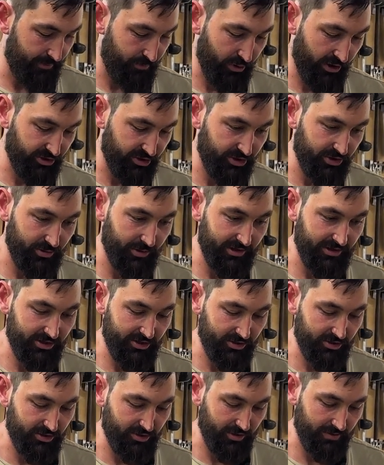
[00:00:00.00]
pressure switch
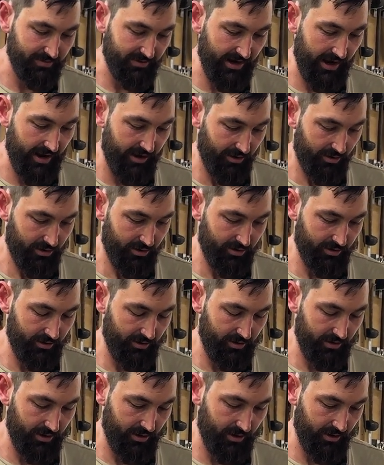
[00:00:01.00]
is tripped out on
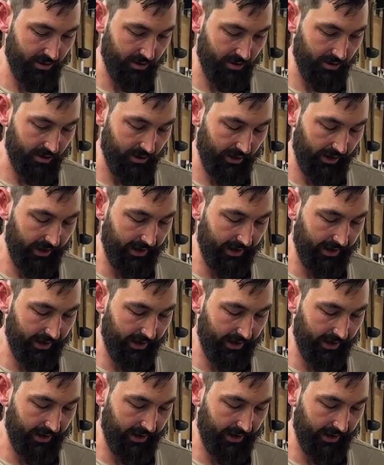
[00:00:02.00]
the